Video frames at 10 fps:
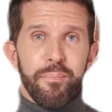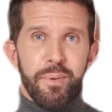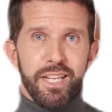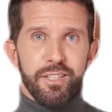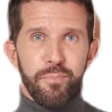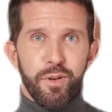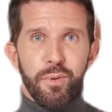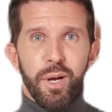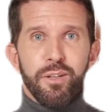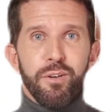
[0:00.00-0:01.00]
let's move
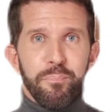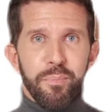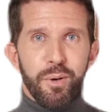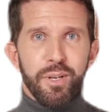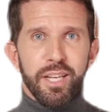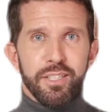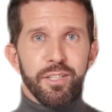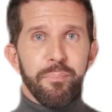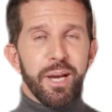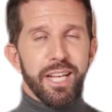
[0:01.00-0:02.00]
on to building a
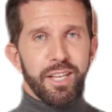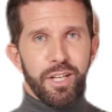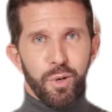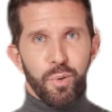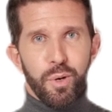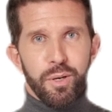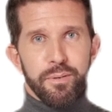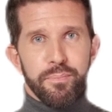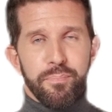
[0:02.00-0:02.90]
semantic core.